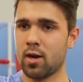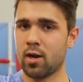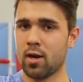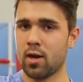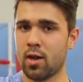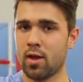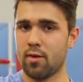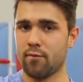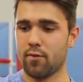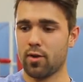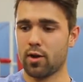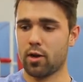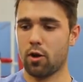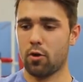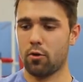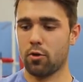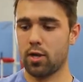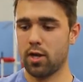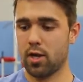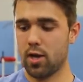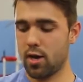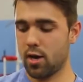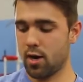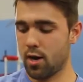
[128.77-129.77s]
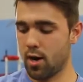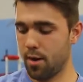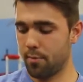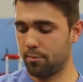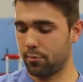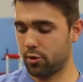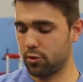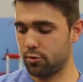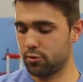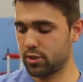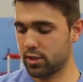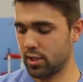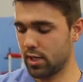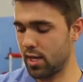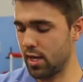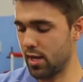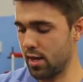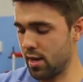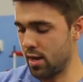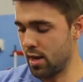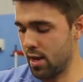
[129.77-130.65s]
If I go here, I'm losing it,